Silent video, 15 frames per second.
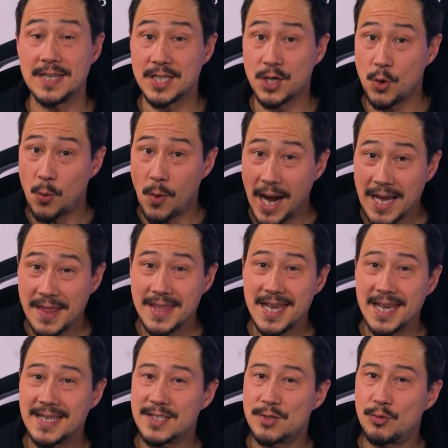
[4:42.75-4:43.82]
is quite
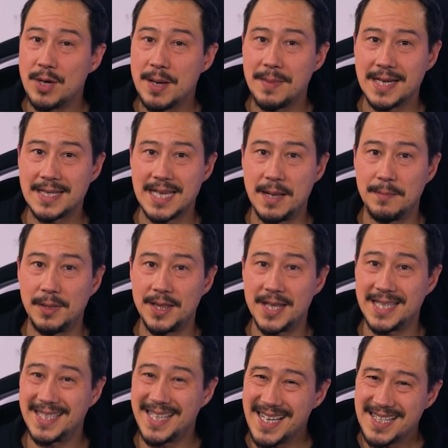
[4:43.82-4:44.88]
the extreme example
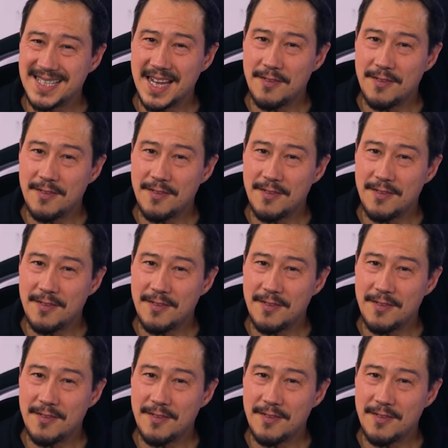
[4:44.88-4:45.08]
that doesn't